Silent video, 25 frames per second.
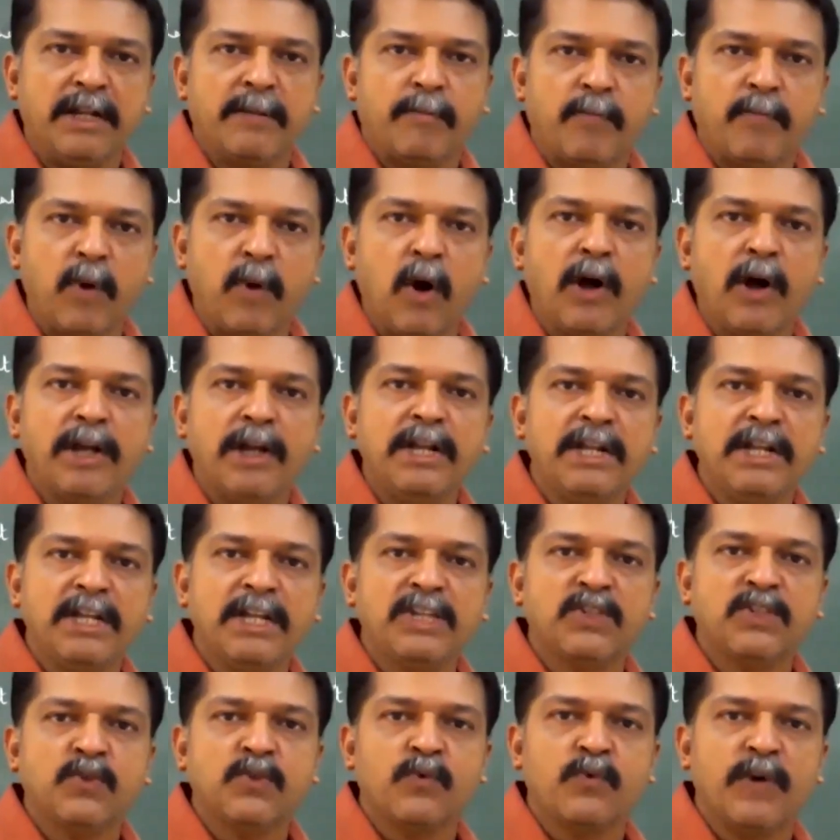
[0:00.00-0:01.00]
Point
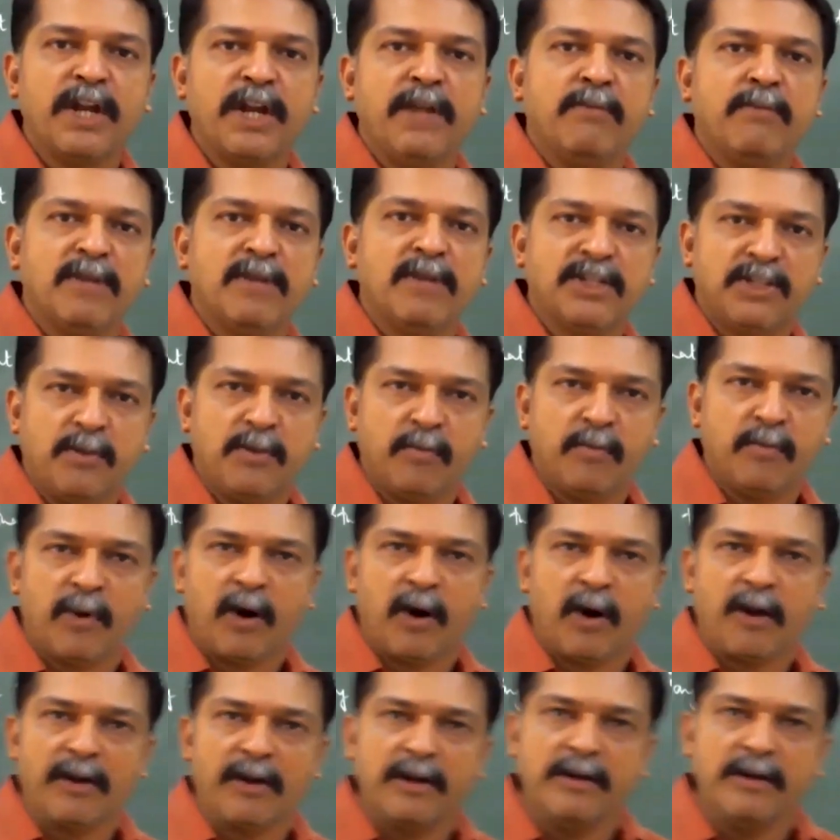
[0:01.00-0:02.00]
is very much
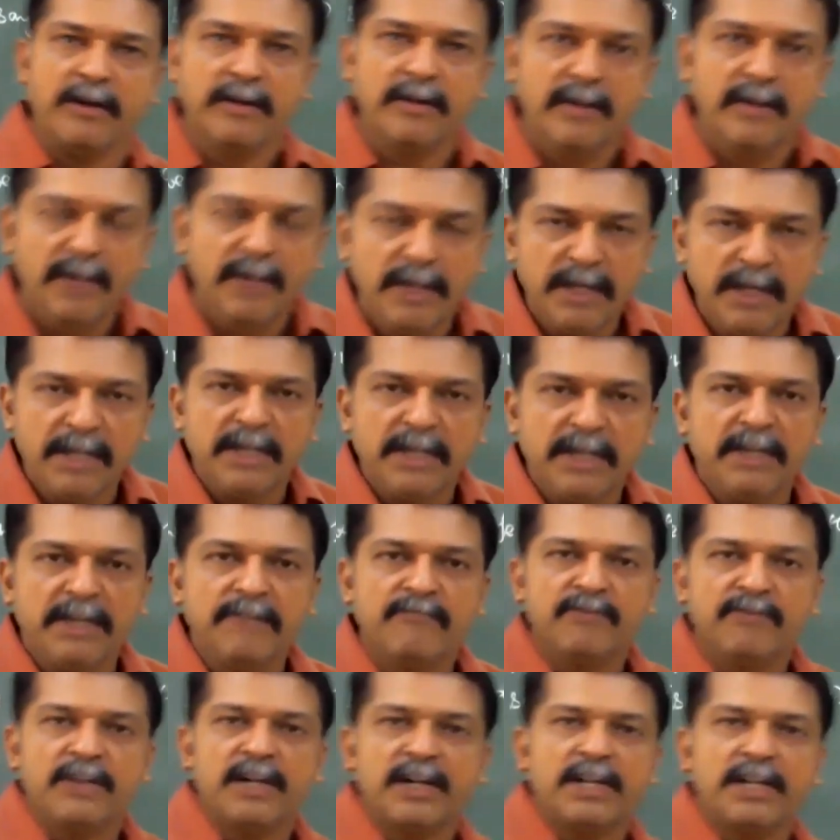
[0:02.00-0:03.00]
important.
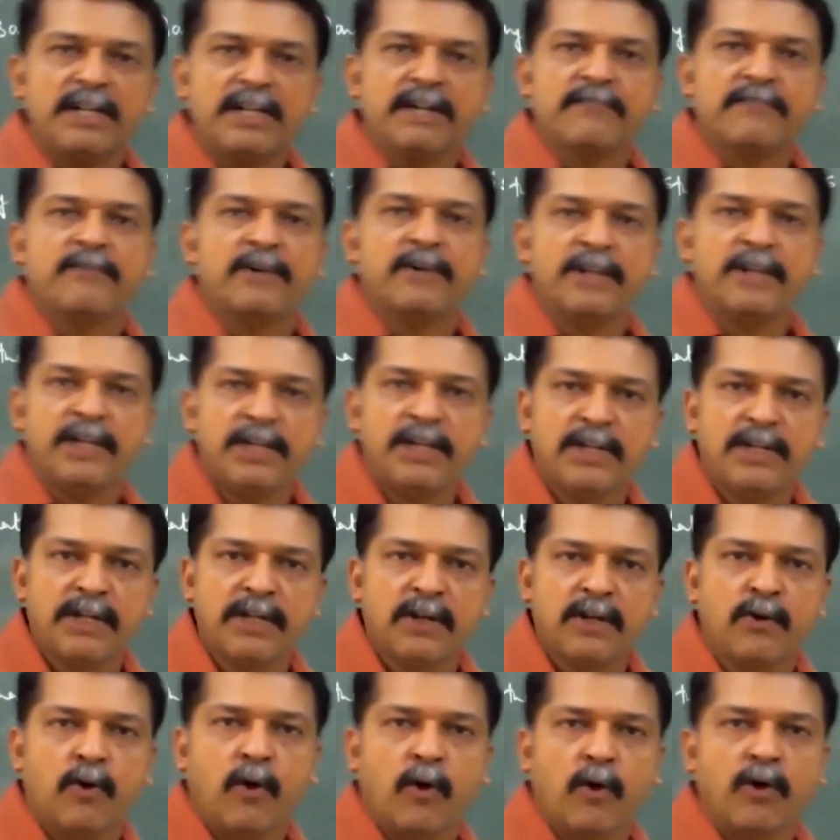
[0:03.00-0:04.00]
If the definition
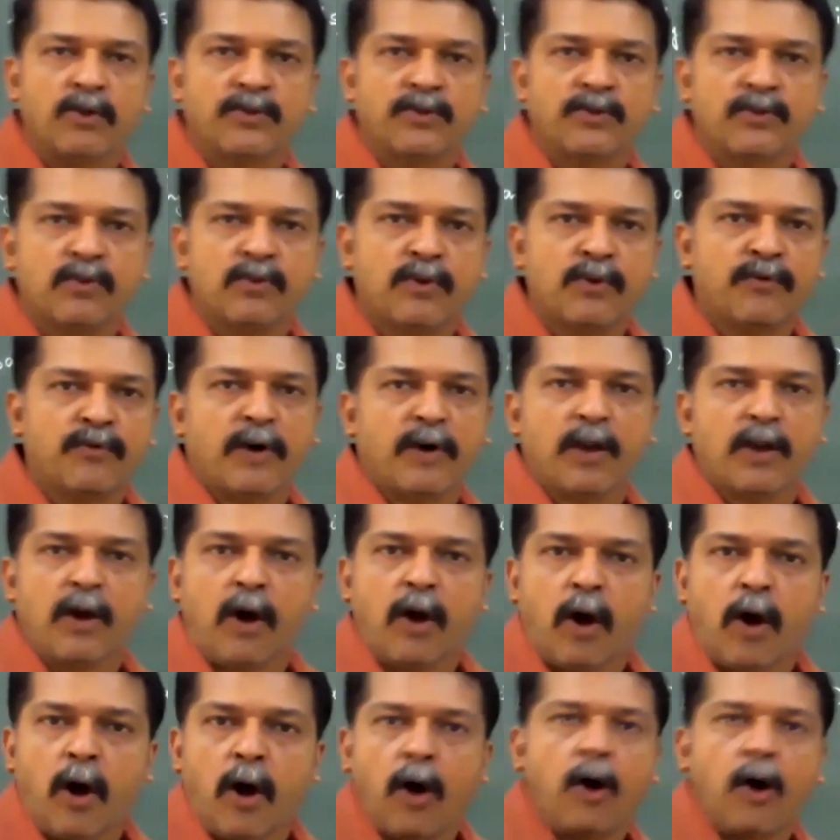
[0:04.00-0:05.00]
holds good for
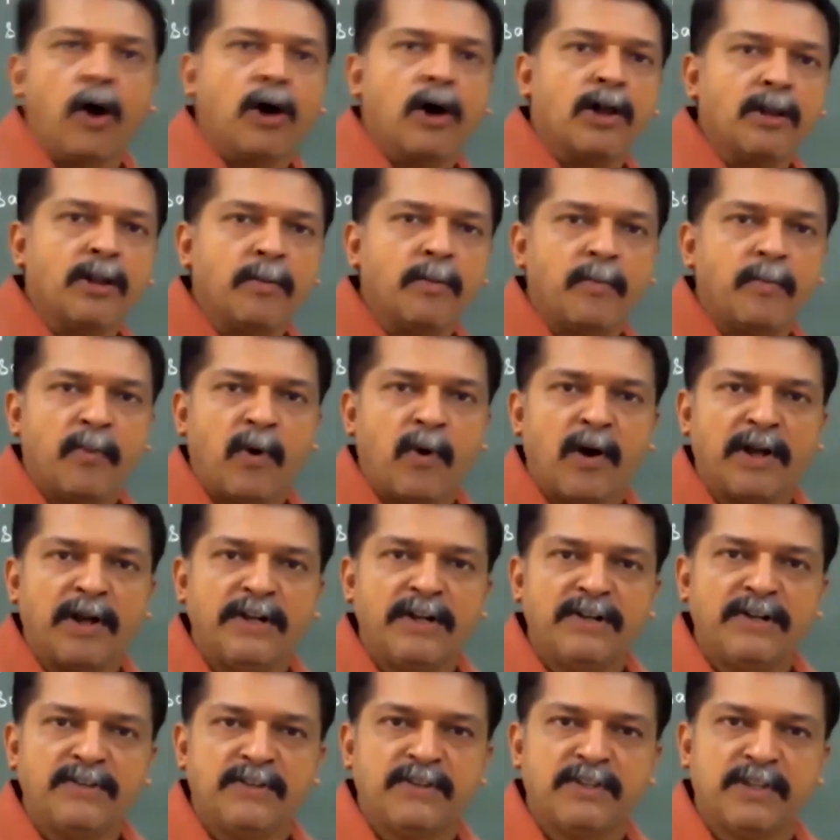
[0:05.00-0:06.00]
all
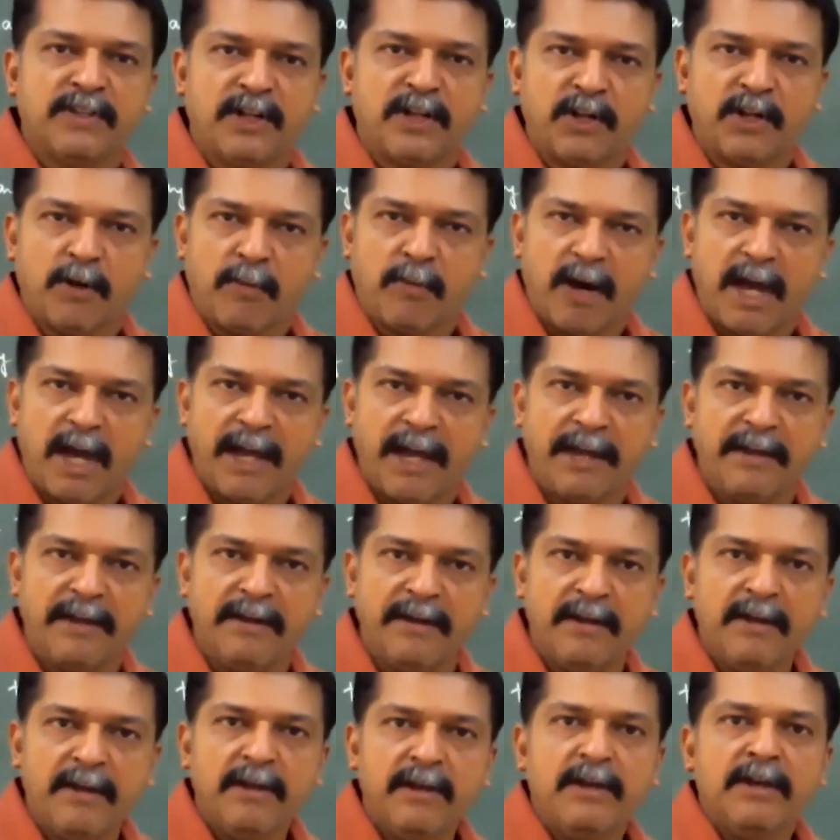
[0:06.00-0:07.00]
points in the
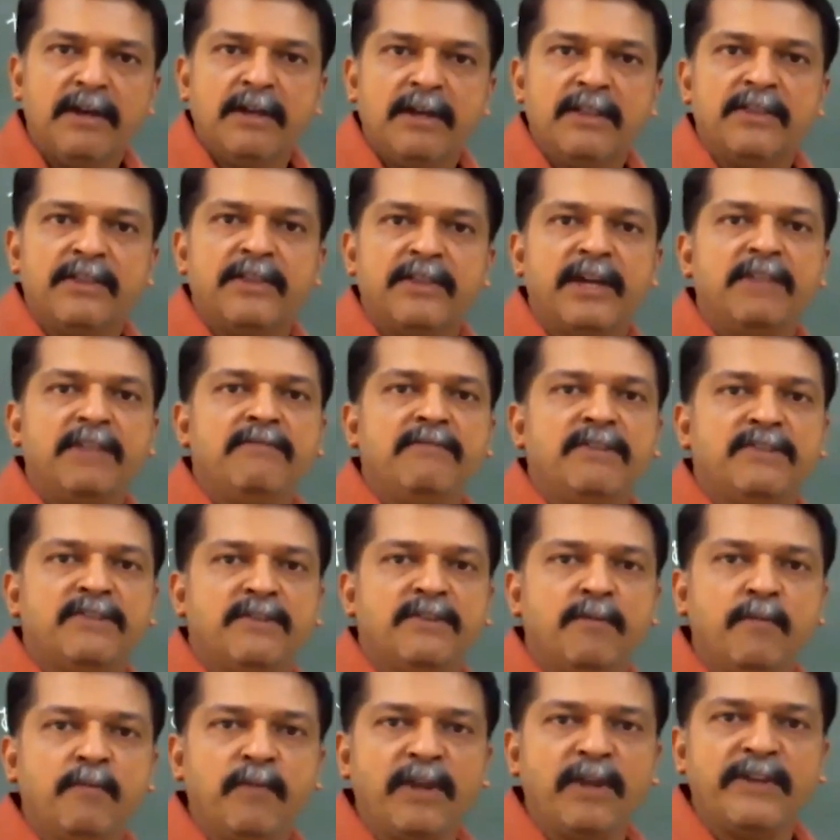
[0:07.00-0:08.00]
domain, then we
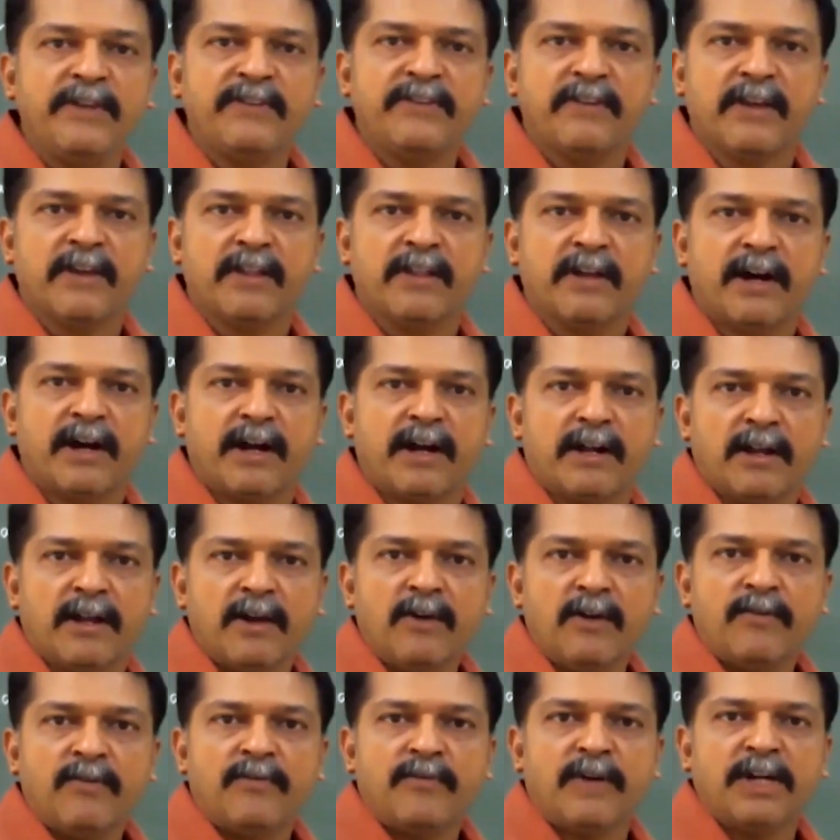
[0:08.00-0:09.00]
simply say that
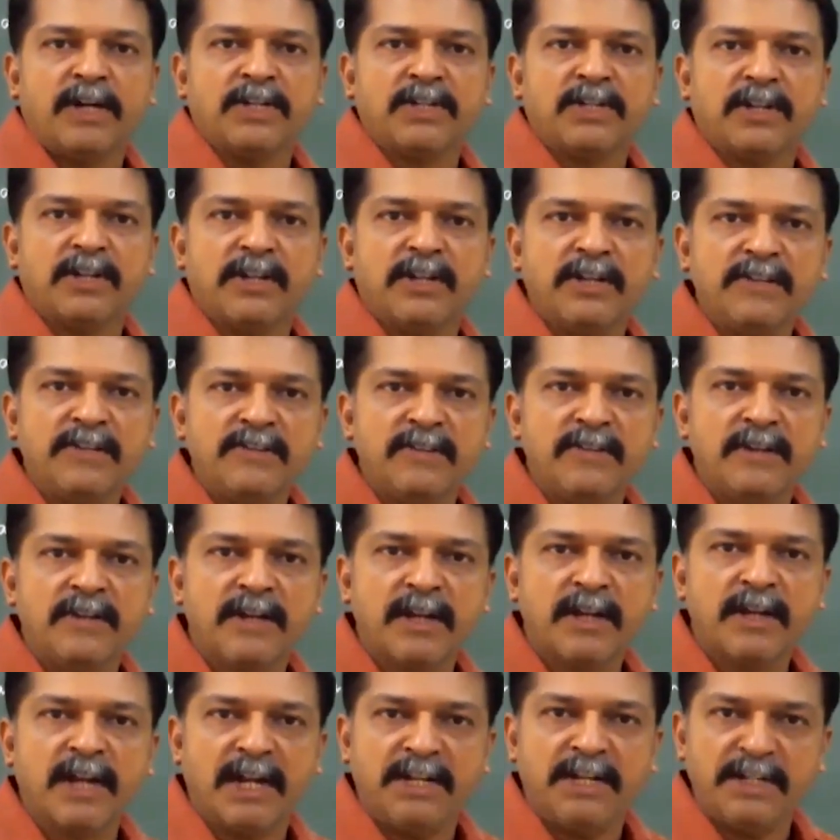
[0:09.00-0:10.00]
function is
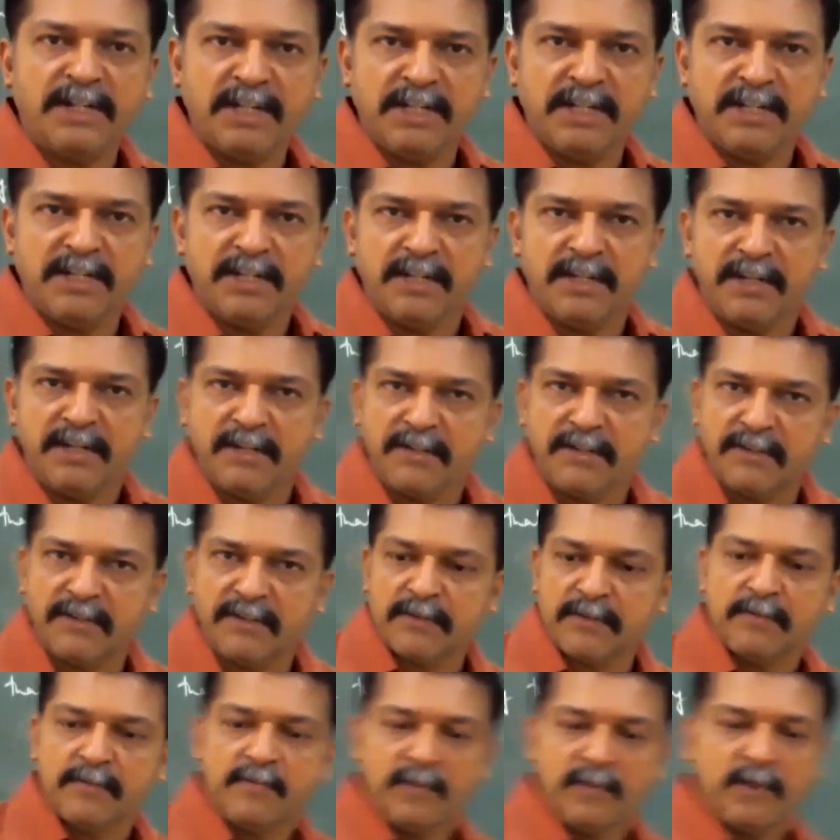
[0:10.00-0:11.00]

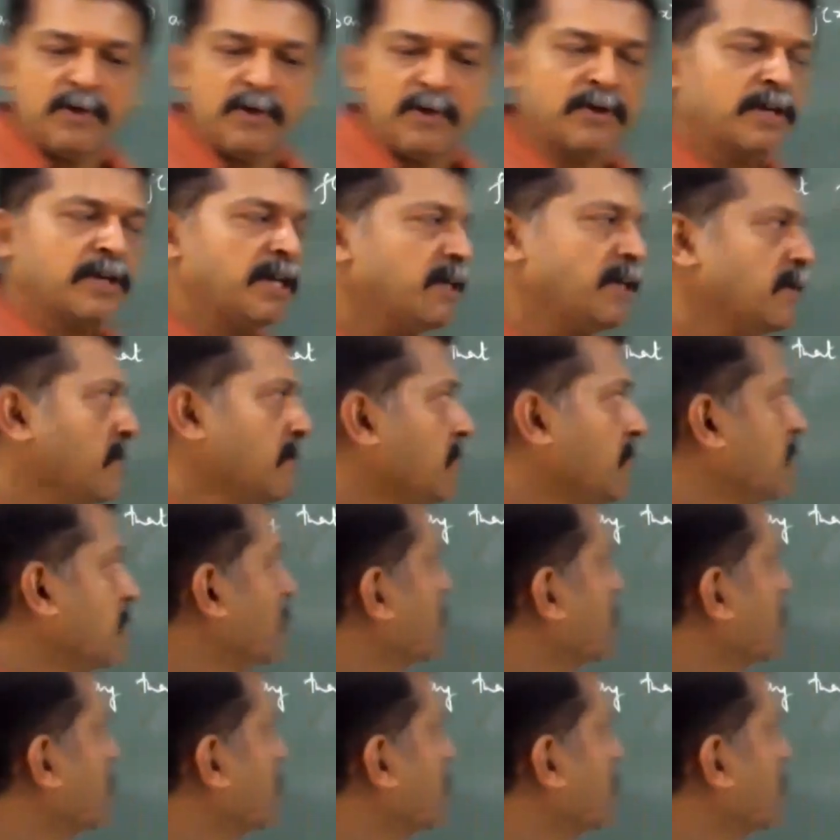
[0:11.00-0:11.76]
continuous. Okay?